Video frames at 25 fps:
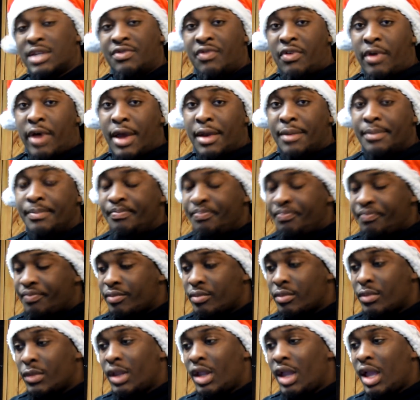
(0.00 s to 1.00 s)
That's fine.
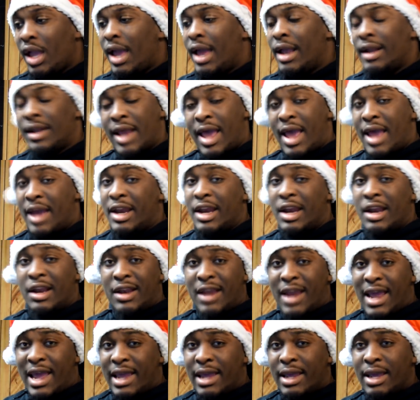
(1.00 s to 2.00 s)
At the end
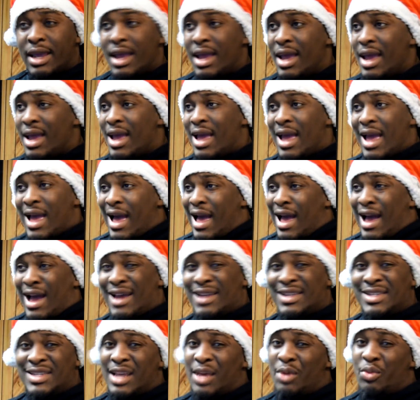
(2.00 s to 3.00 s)
of the day,
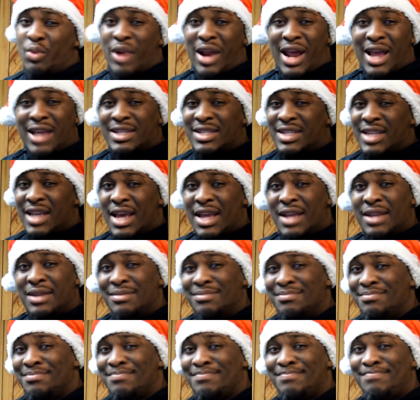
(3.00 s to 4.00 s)
I said what I
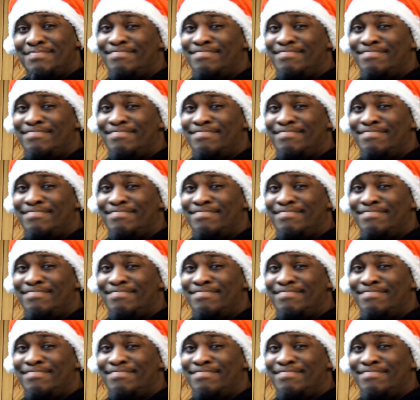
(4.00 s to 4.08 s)
said.